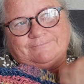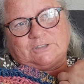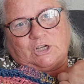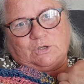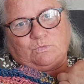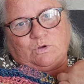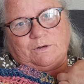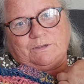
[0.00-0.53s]

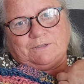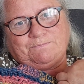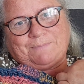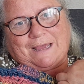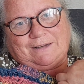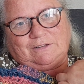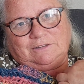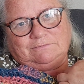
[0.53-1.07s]
on one
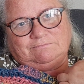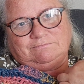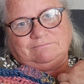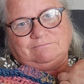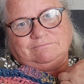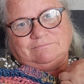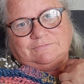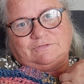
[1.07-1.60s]
panel,
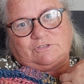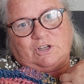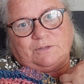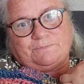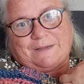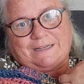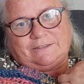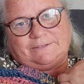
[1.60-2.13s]
front
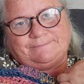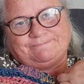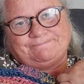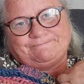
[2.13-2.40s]
panel,